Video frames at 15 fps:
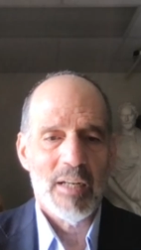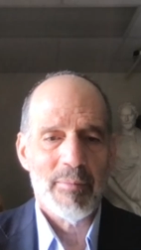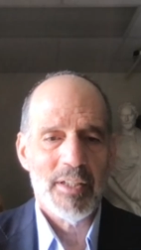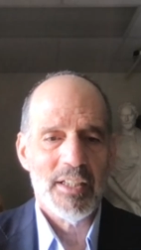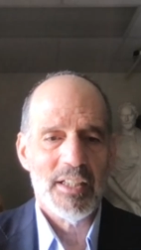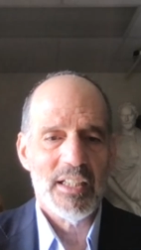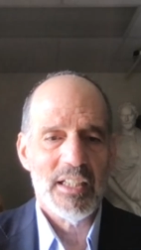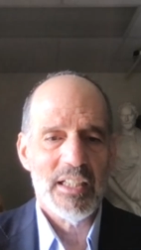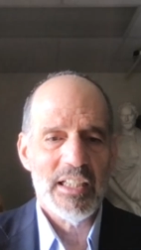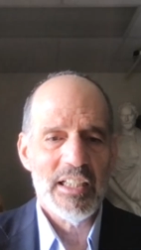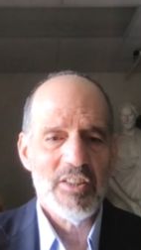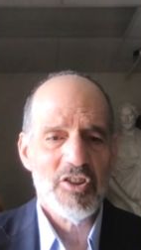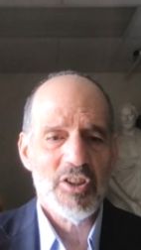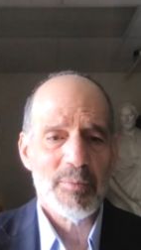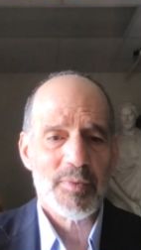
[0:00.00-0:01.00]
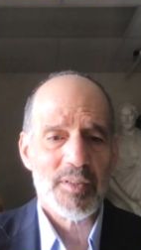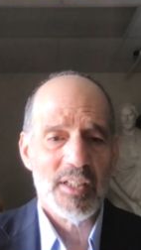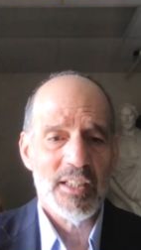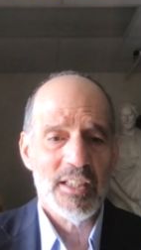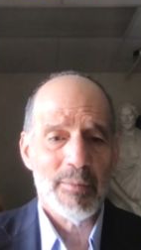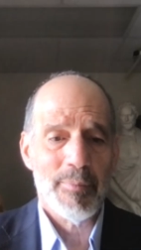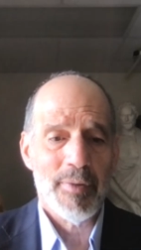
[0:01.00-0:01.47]
I mean, Egypt's
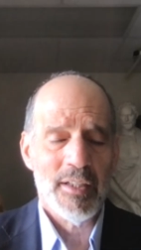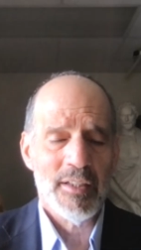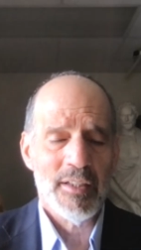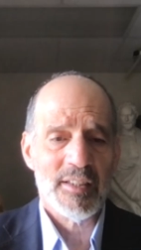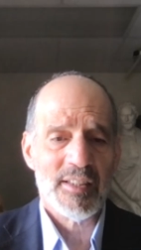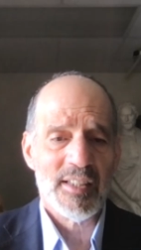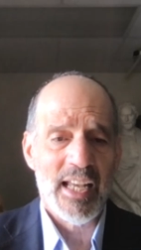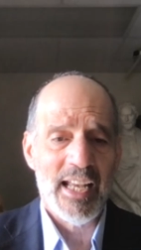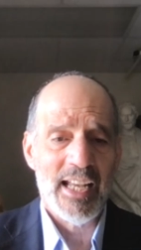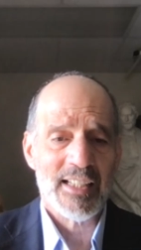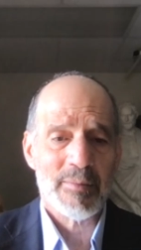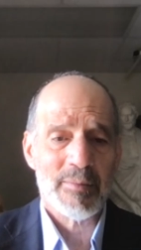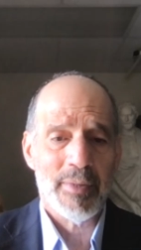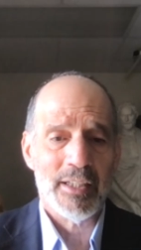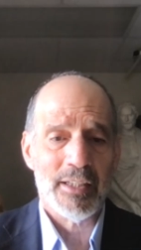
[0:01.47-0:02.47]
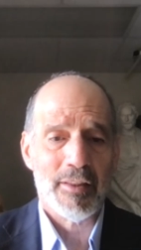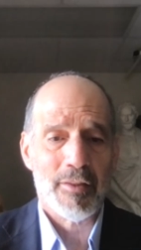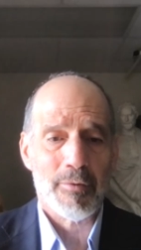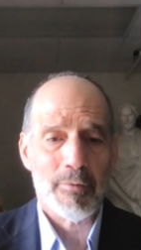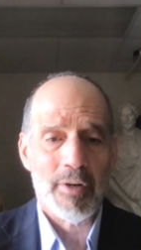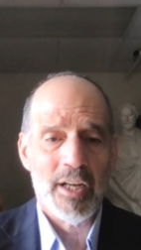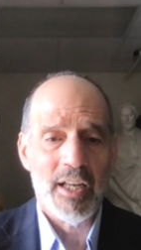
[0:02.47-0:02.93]
independence hangs by a
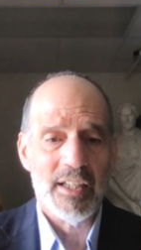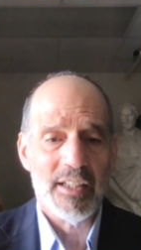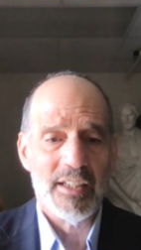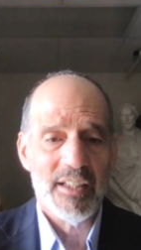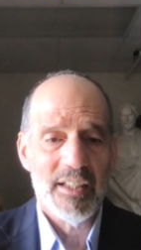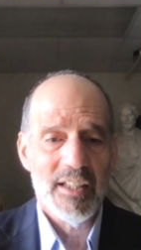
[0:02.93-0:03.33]
thread.